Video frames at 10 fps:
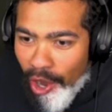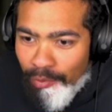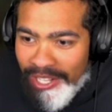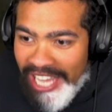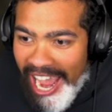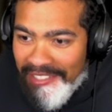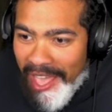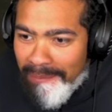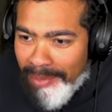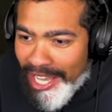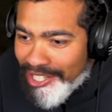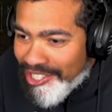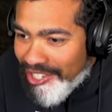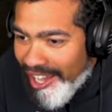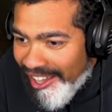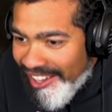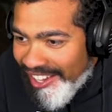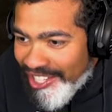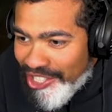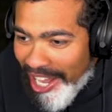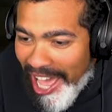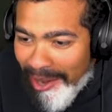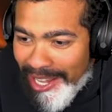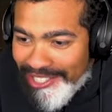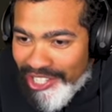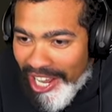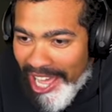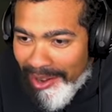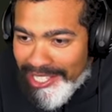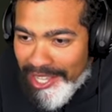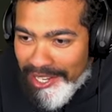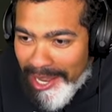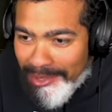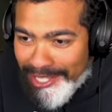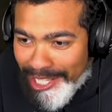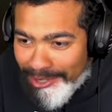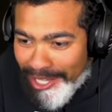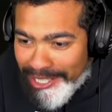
Yo, pretend oh, that bitch. I got the weapon. John, how do I? John, I'm how do so I say the name of this thing so I